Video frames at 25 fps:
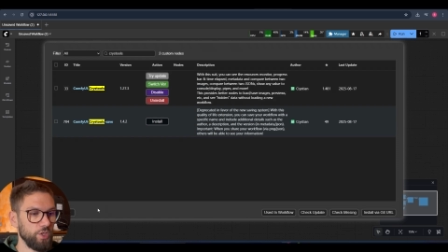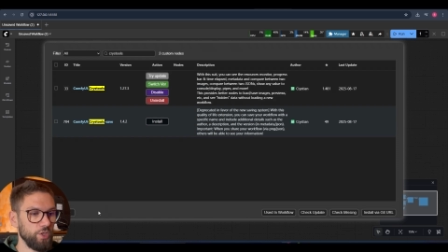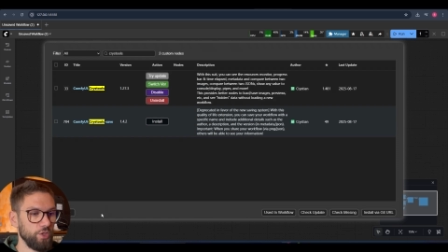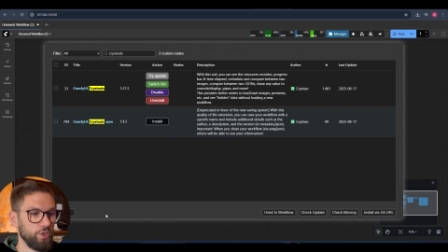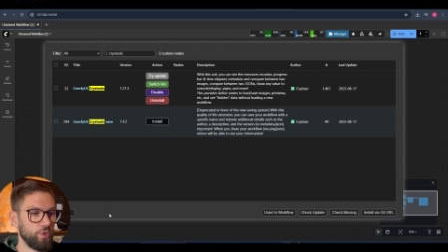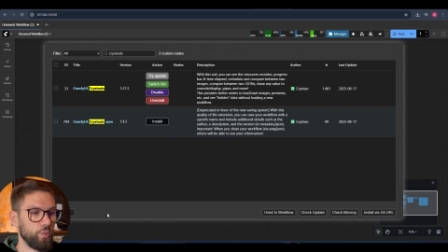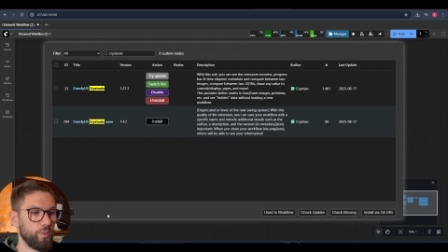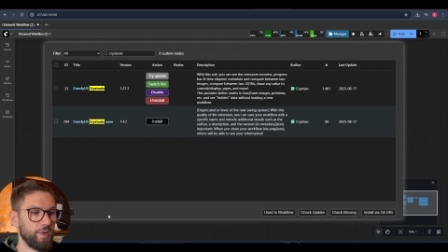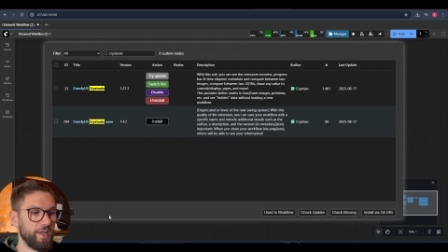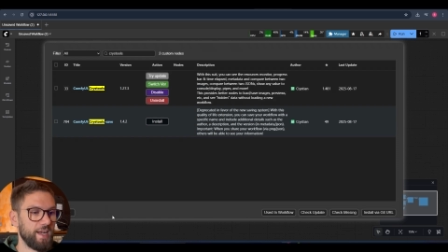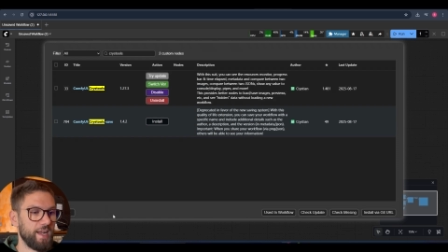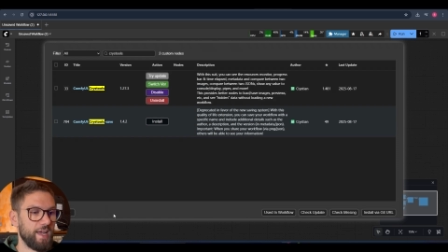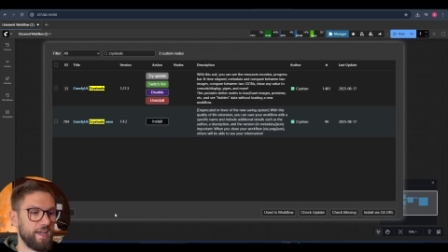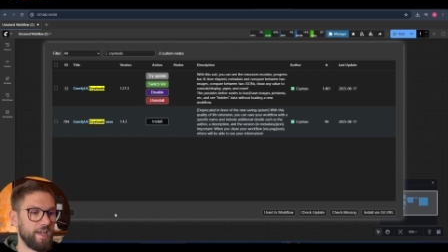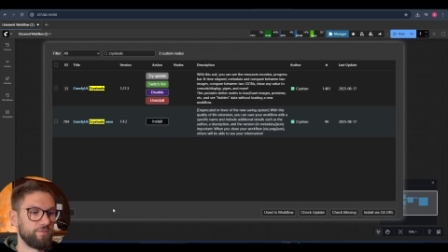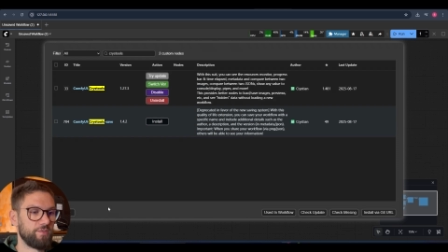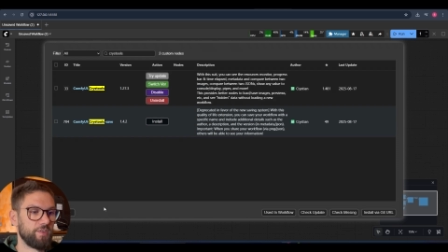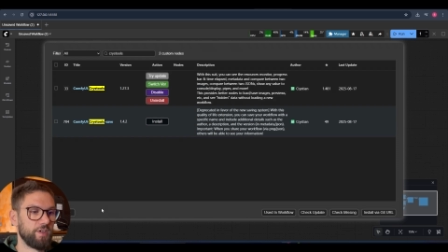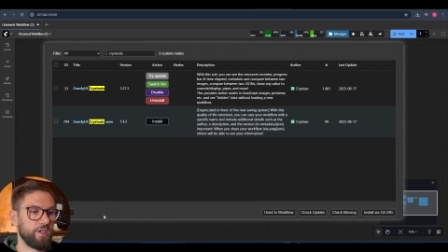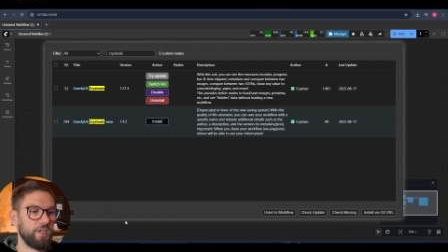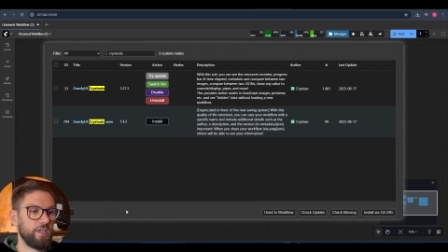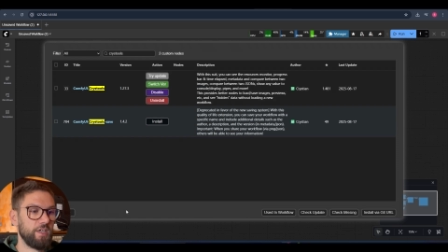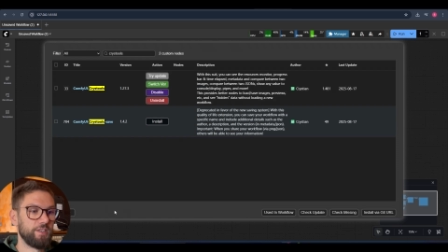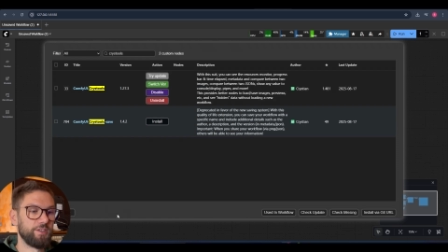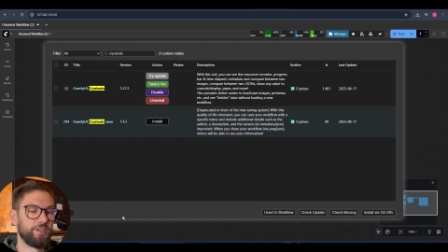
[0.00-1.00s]
you will have
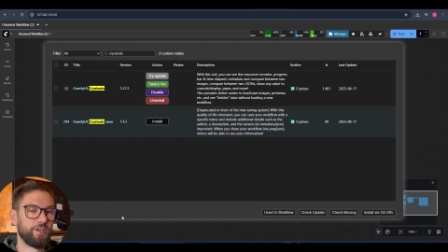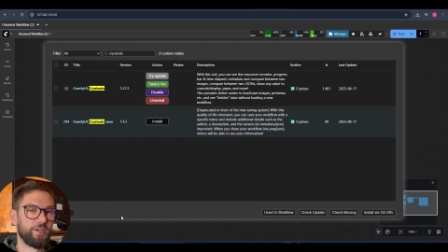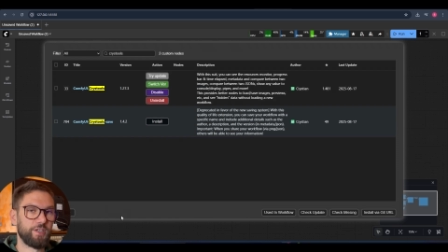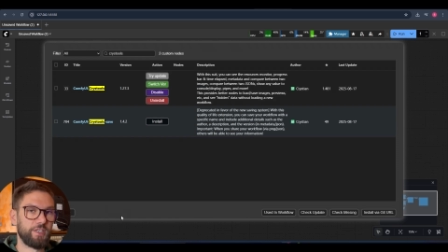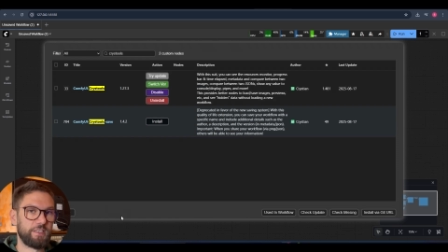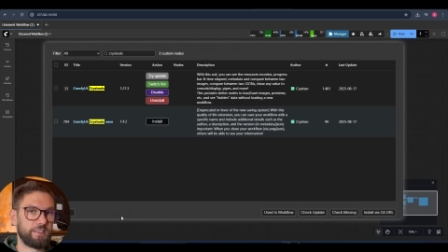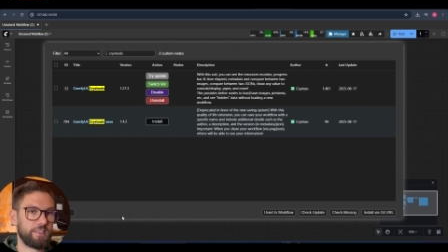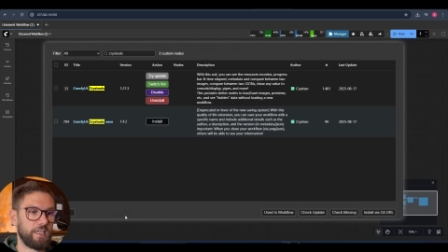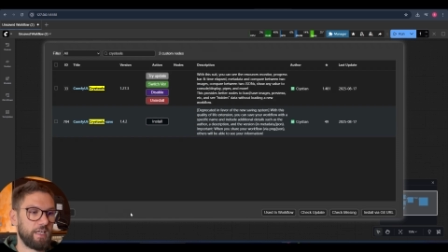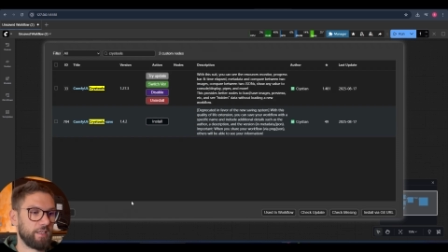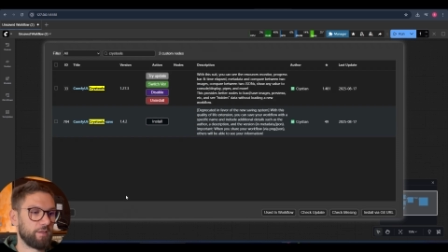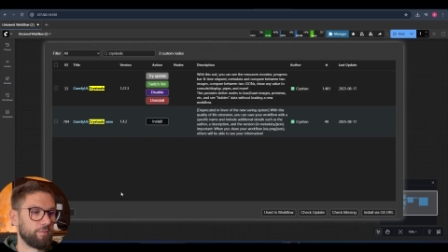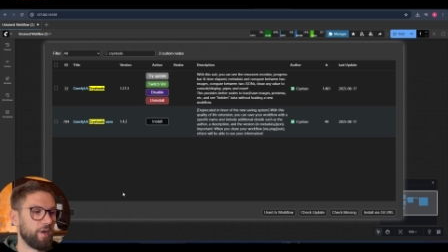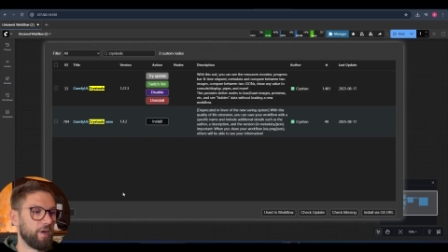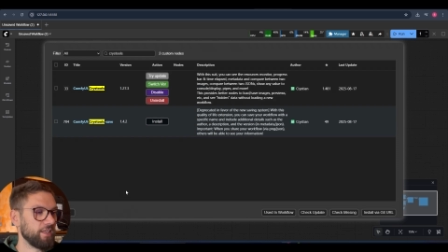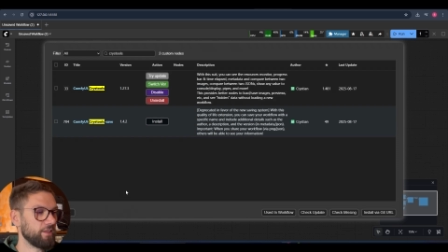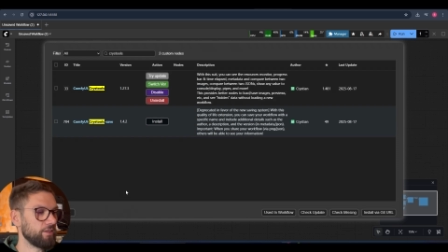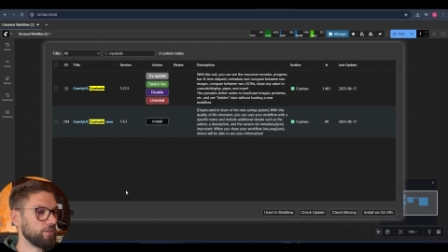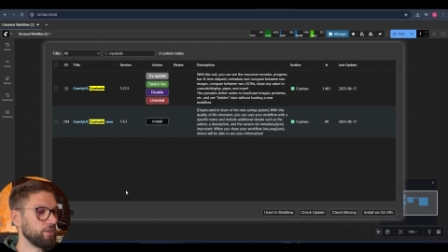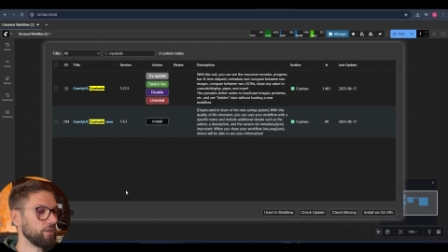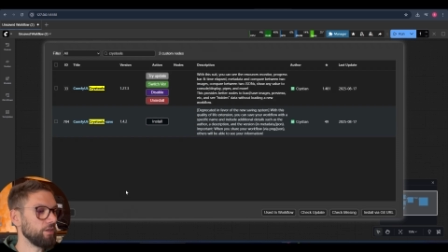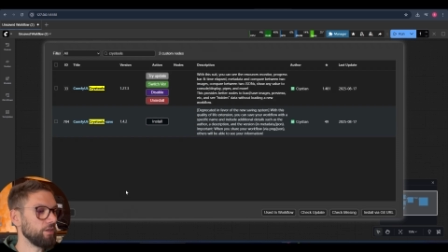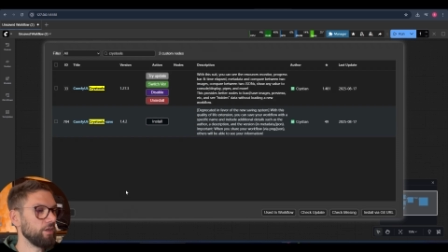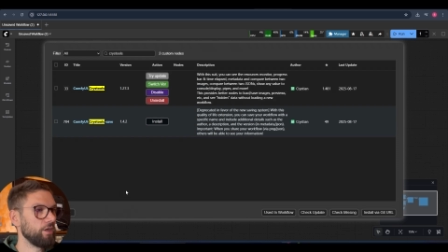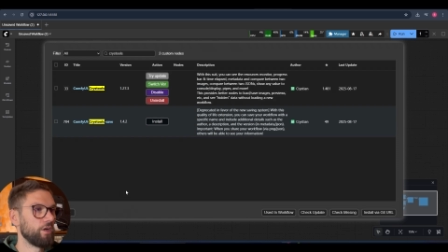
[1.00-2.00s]
the restart
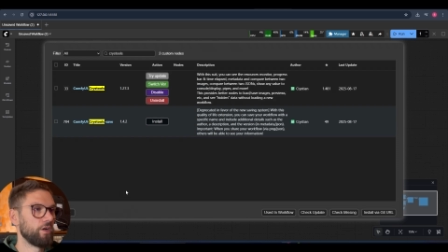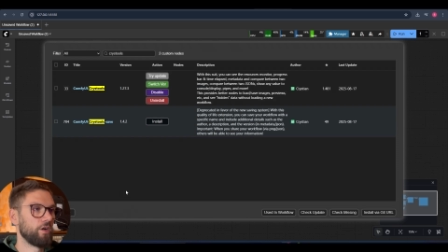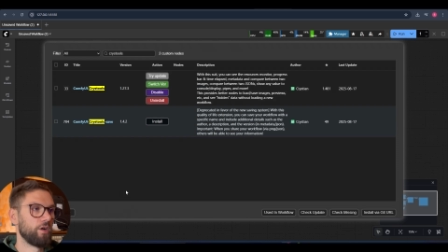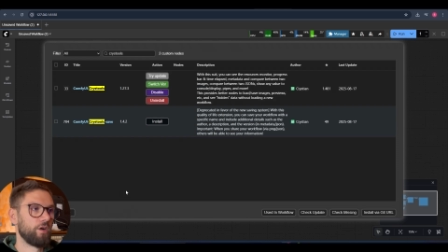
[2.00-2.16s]
button,